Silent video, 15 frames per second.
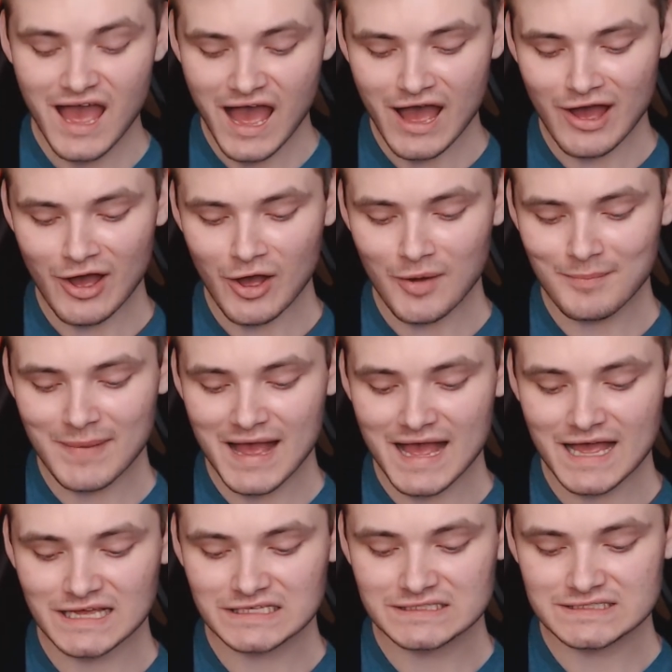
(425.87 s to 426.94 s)

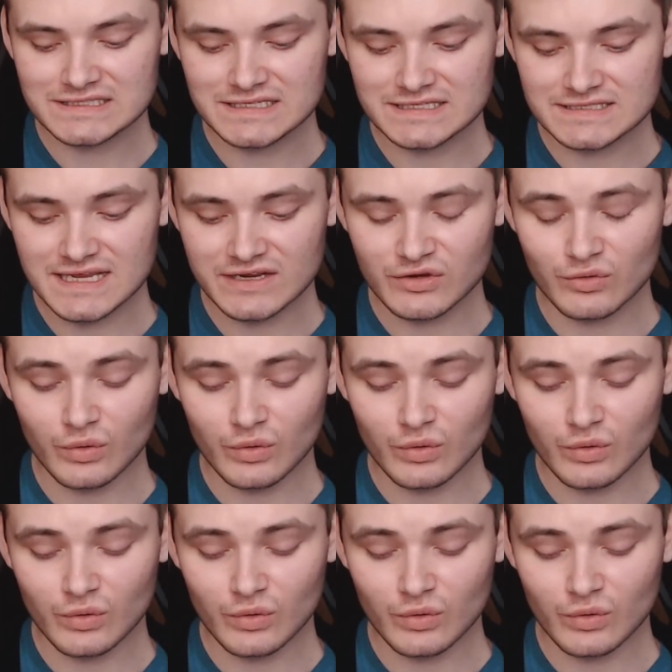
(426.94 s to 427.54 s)
And the second